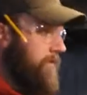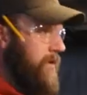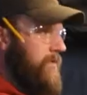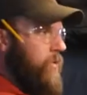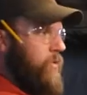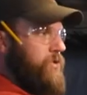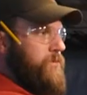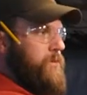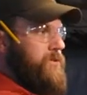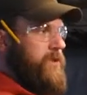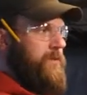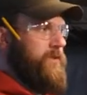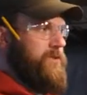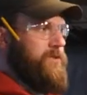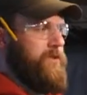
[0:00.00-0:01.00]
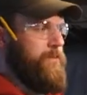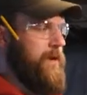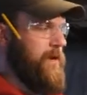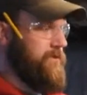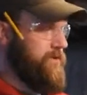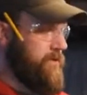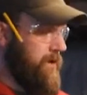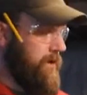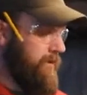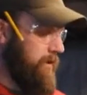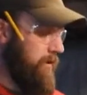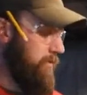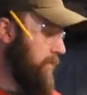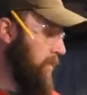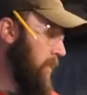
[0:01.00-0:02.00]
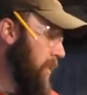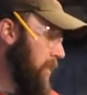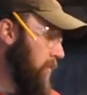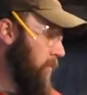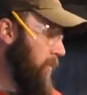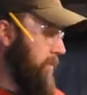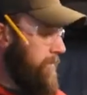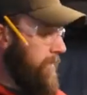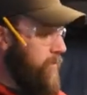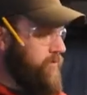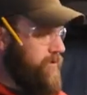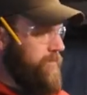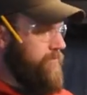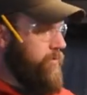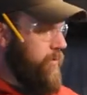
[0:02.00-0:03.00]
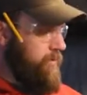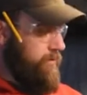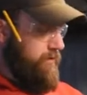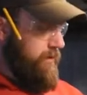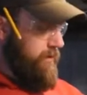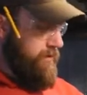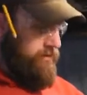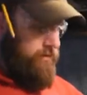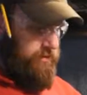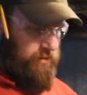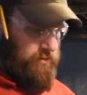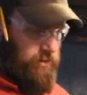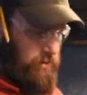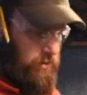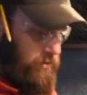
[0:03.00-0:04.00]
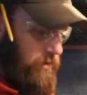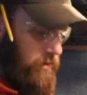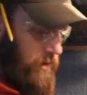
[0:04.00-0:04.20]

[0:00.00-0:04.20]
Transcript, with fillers: More specific to the bandsaw though, one of the most important things to do